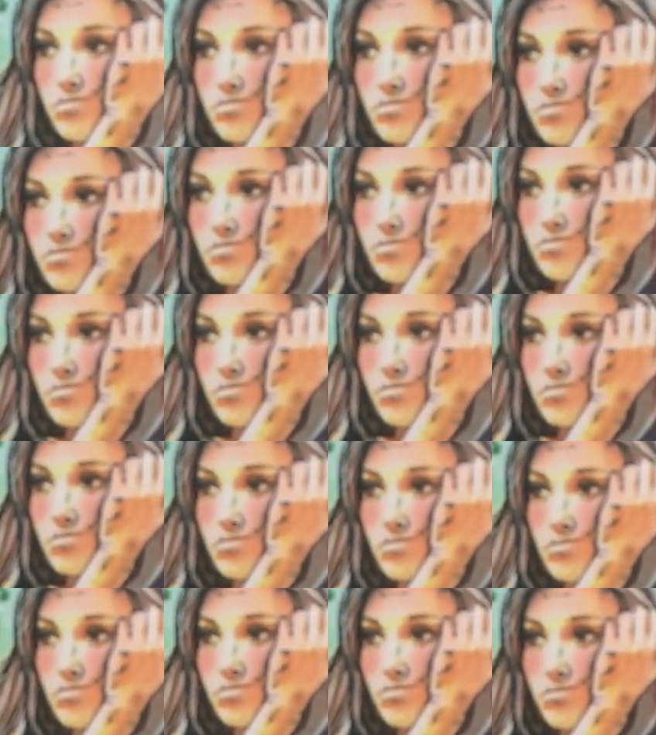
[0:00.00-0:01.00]
it to you.
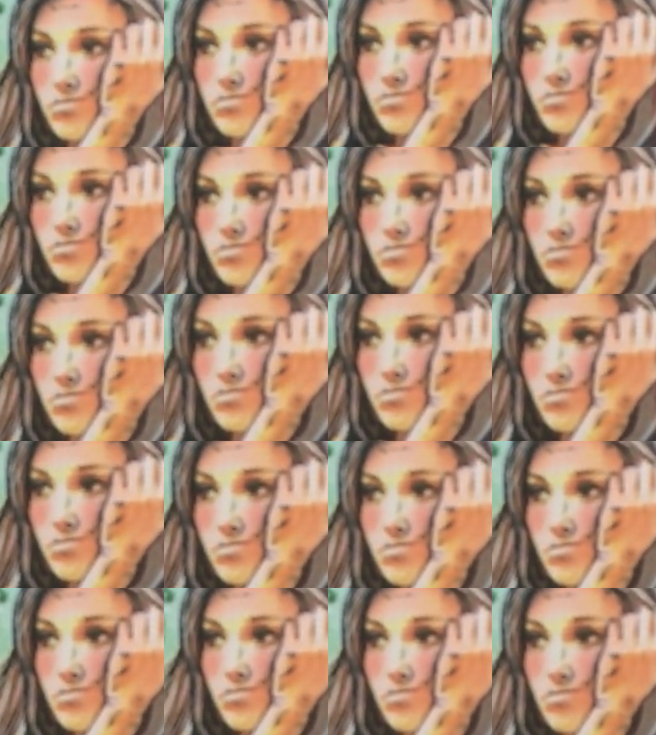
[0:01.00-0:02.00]

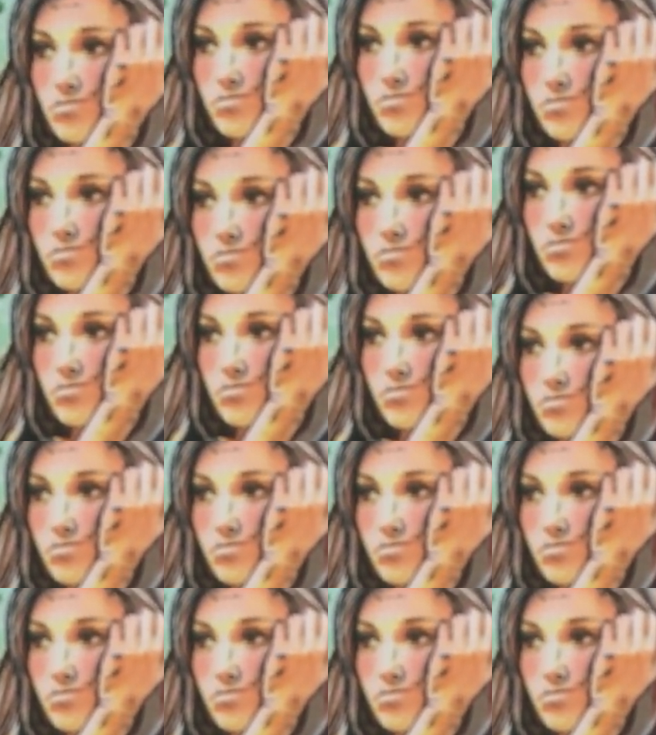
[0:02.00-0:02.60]
You're not even